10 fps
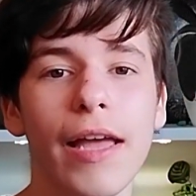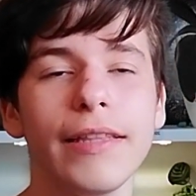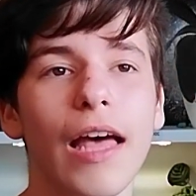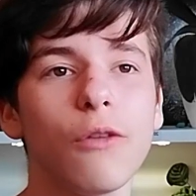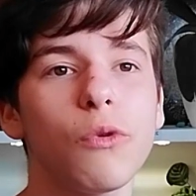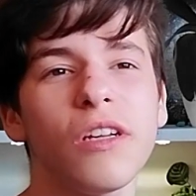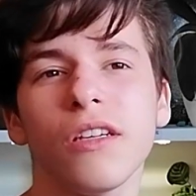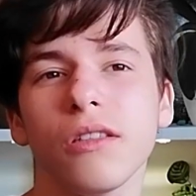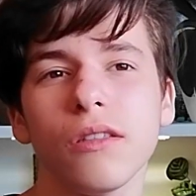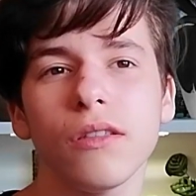that will
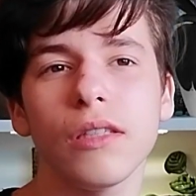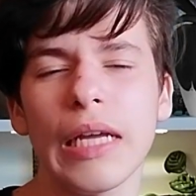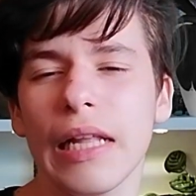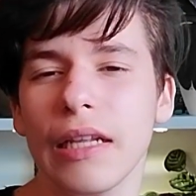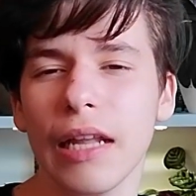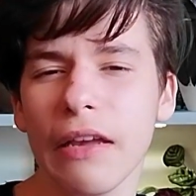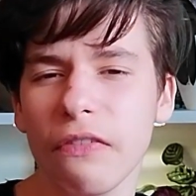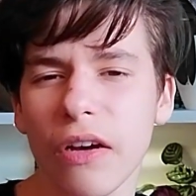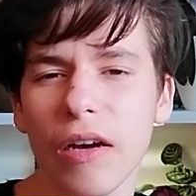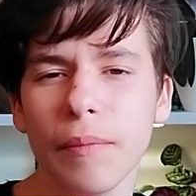include life
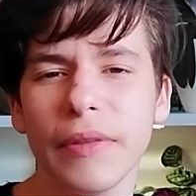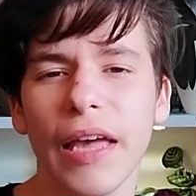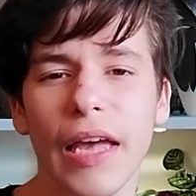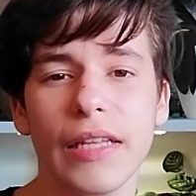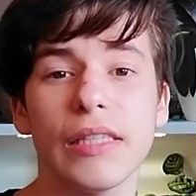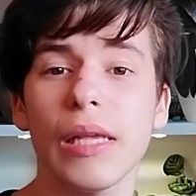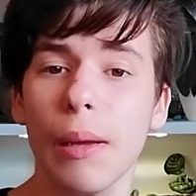updates,